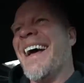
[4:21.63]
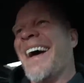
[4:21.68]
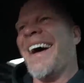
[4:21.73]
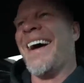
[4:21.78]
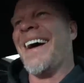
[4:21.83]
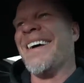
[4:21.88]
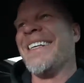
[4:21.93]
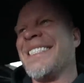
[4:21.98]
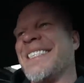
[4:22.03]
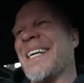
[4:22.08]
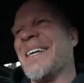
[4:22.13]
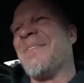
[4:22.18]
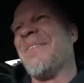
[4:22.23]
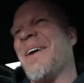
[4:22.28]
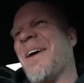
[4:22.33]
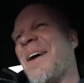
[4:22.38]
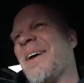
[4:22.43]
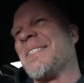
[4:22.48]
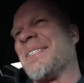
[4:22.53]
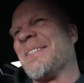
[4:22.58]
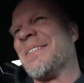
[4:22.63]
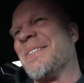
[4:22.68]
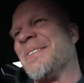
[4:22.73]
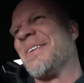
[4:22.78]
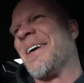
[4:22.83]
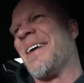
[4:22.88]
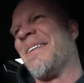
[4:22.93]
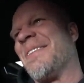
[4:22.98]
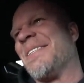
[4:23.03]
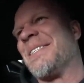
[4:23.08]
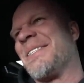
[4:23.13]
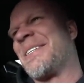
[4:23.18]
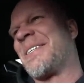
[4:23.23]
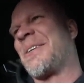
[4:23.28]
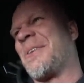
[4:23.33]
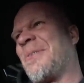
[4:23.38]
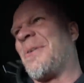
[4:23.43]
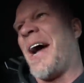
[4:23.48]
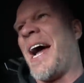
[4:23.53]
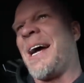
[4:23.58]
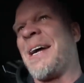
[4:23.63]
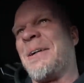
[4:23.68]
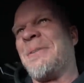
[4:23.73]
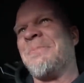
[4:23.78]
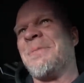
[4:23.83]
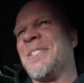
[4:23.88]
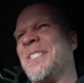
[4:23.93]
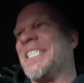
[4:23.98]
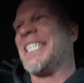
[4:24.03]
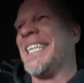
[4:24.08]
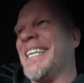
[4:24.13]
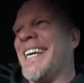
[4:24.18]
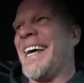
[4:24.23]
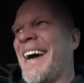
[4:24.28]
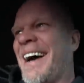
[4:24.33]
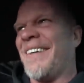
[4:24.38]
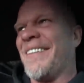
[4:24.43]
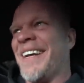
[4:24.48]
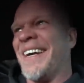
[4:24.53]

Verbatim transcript: Oh, it's gonna be awesome to drive this crackle machine down